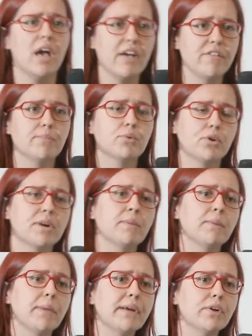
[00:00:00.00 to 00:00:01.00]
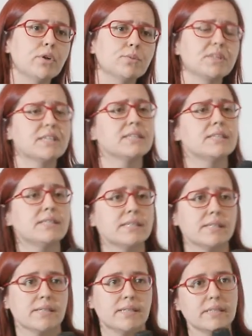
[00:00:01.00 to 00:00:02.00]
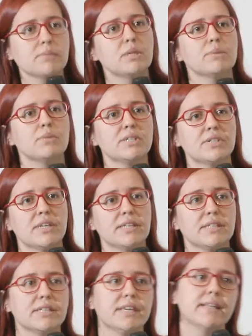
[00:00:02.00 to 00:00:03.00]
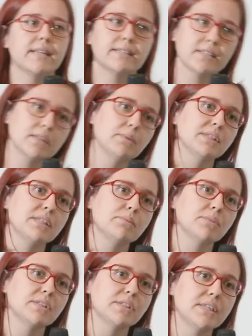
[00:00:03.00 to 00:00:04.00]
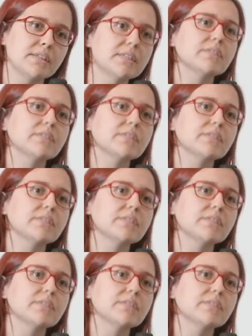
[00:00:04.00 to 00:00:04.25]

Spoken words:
heavy programming background, but as a system administrator and like database administrator,